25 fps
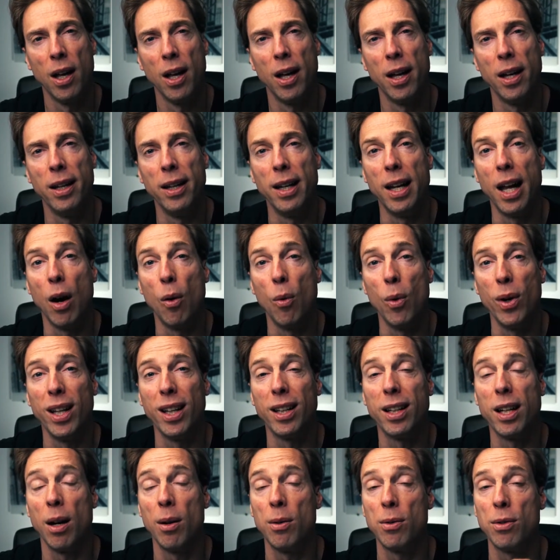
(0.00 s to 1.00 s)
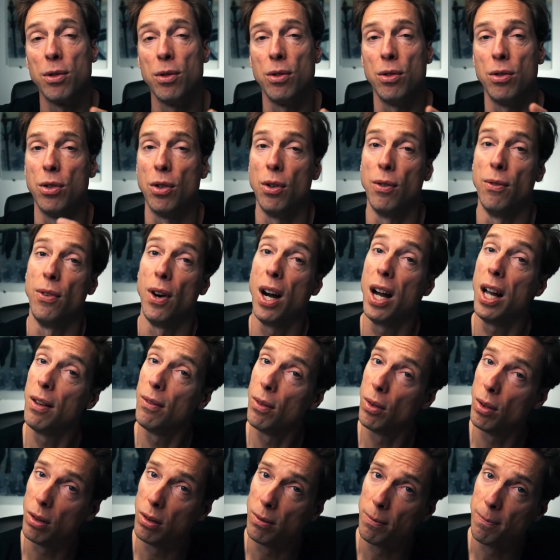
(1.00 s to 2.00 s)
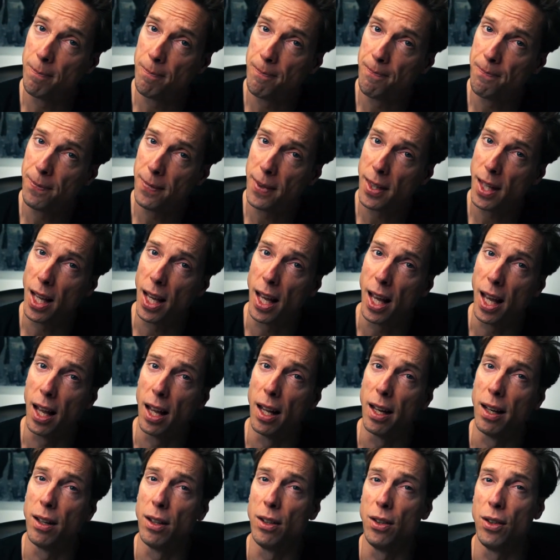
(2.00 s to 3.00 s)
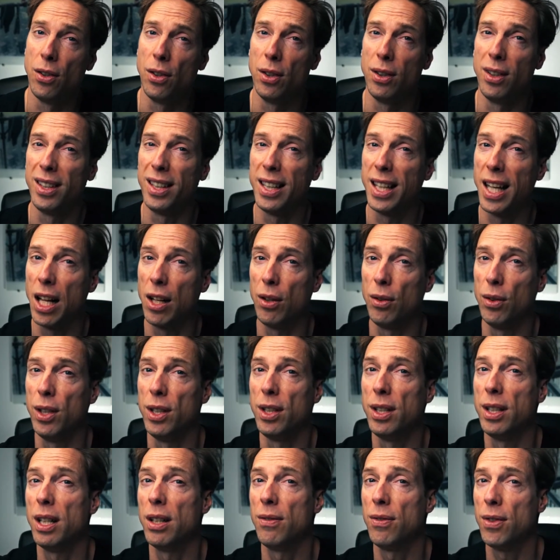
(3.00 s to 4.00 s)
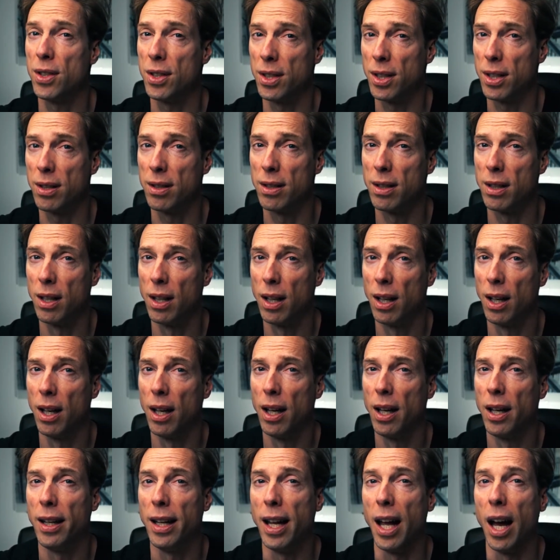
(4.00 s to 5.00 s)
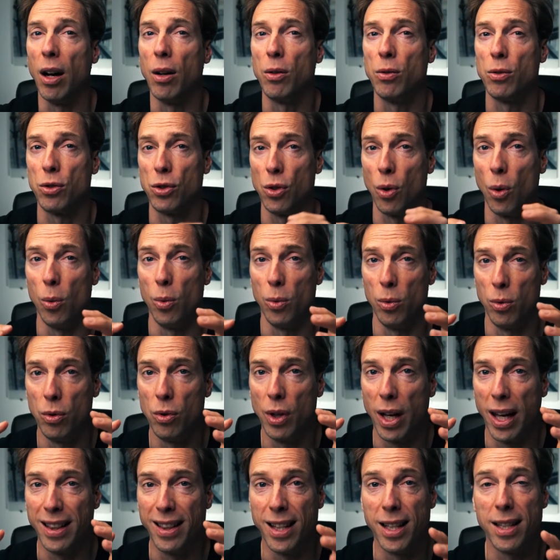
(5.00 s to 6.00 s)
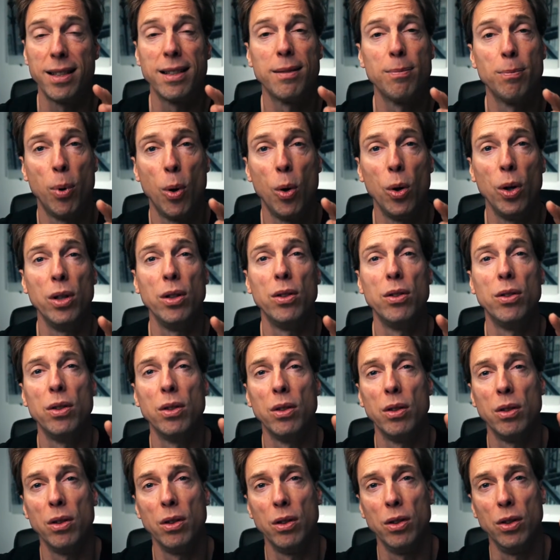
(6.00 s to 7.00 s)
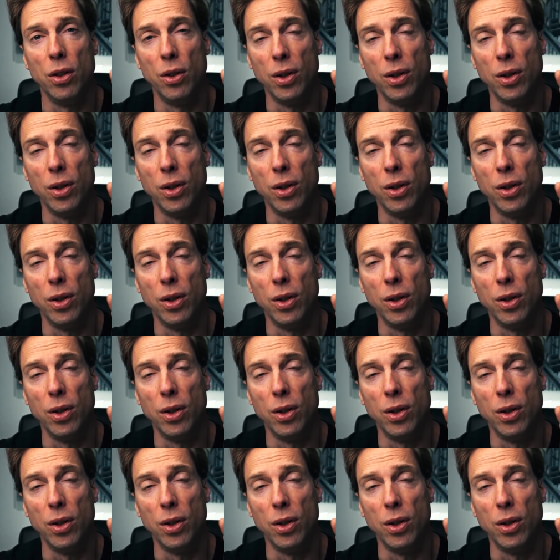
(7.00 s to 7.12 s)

Now, when it comes to survival and you're on a calorie deficit, now, so at this point, you're